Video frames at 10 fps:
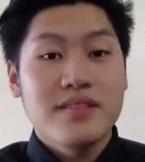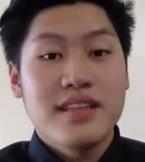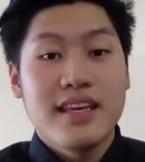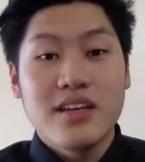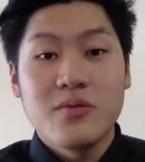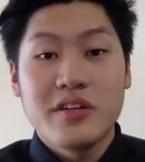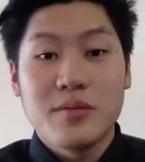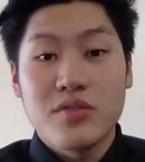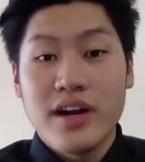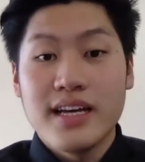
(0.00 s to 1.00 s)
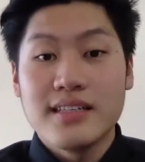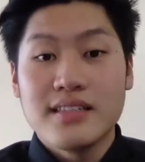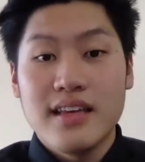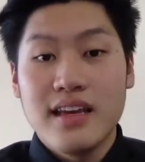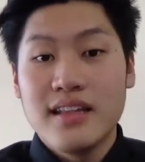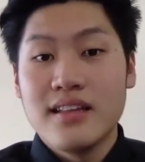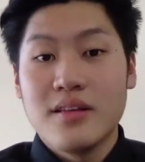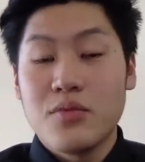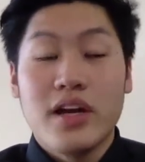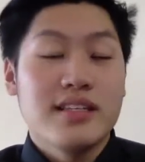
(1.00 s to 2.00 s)
they can win a prize, and the
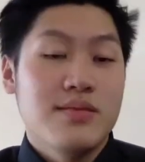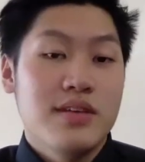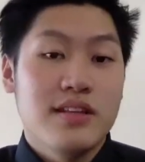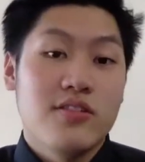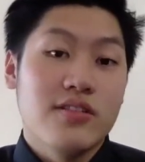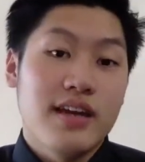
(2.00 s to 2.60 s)
prize can be literally